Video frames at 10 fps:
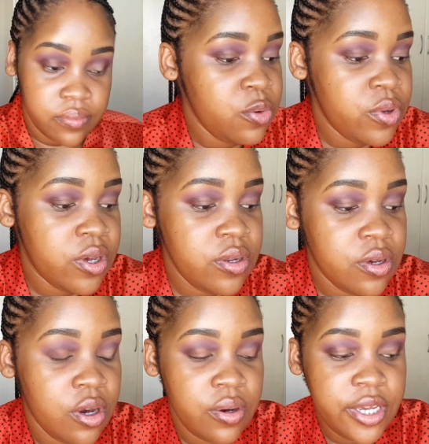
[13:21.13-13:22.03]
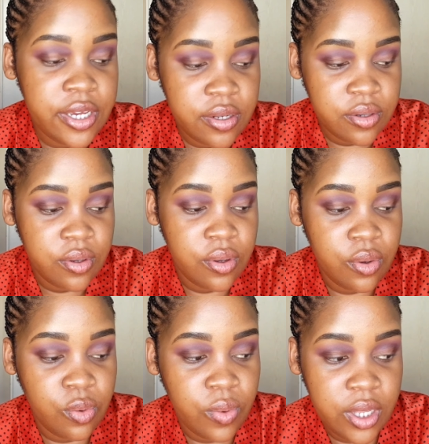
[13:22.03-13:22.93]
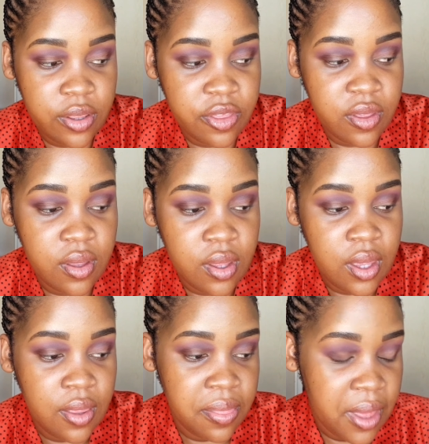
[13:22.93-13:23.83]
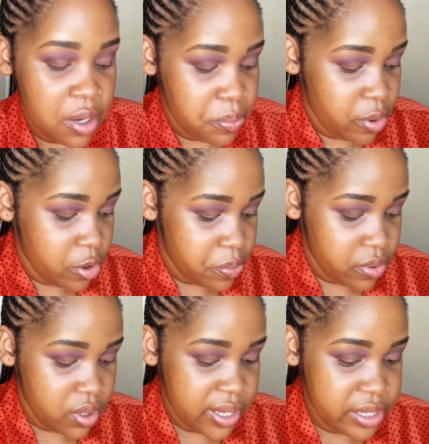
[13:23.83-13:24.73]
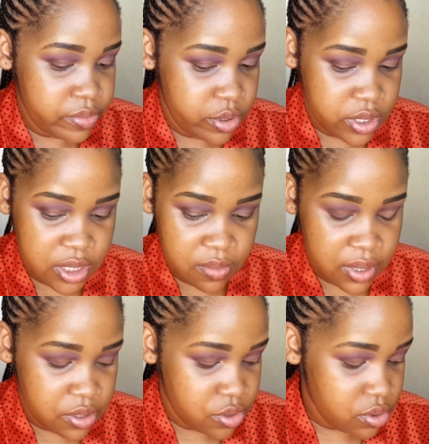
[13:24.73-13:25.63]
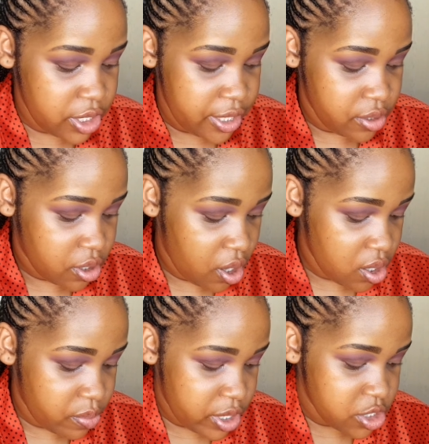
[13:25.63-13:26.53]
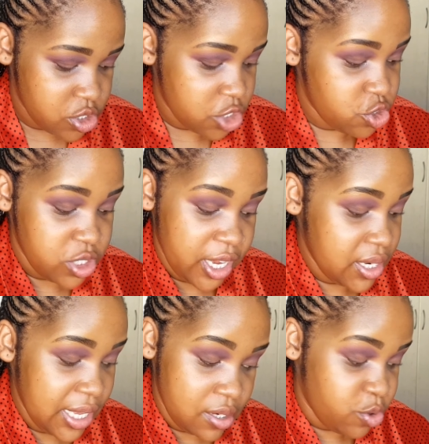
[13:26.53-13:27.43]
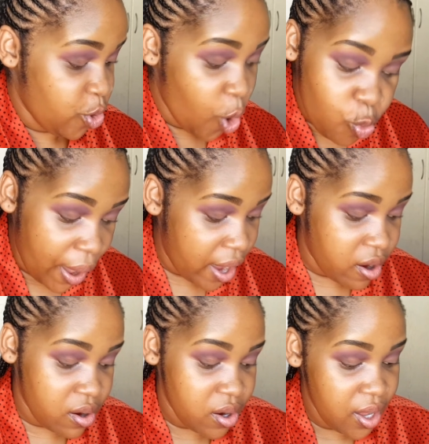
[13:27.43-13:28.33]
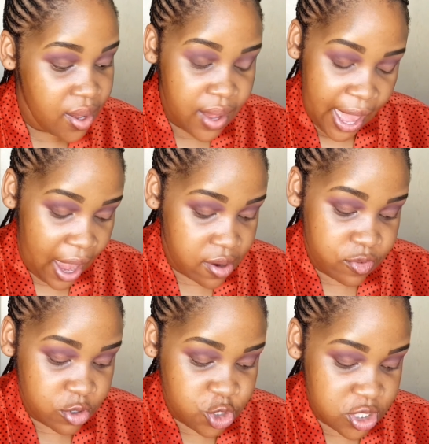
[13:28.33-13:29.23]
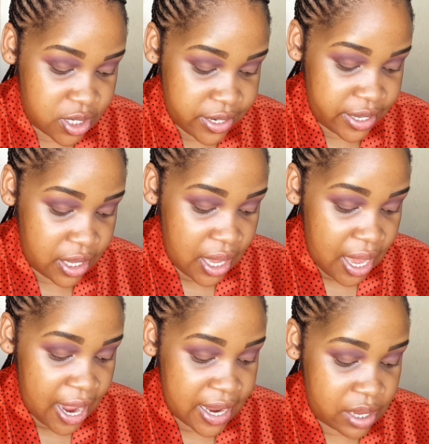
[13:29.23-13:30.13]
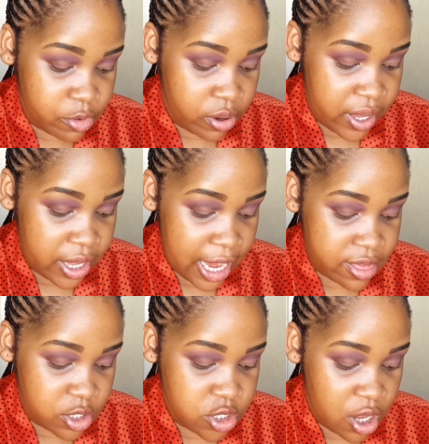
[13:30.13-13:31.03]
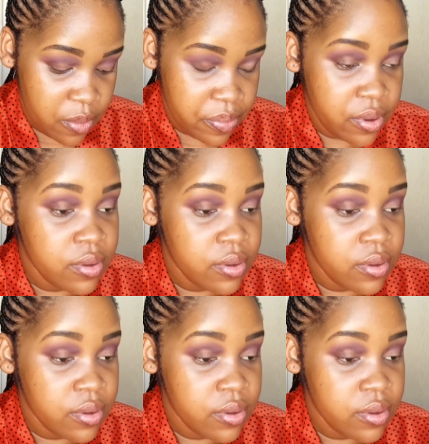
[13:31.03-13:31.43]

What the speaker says: We're gonna go in with that purple, and I'm using my dual end color brush that you can get nowhere, unfortunately, and I'm going at the top